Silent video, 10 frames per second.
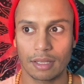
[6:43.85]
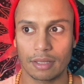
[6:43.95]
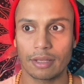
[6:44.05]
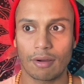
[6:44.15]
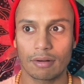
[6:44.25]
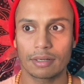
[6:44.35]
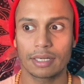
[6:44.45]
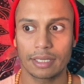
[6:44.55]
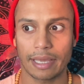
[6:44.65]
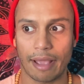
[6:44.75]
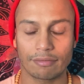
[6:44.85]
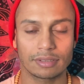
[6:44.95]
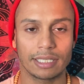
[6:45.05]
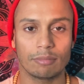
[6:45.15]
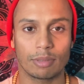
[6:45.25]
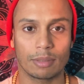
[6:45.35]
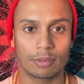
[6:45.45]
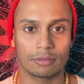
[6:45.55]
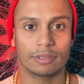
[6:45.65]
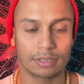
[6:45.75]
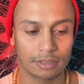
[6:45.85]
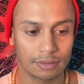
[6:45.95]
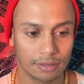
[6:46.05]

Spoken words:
they already have seen people with,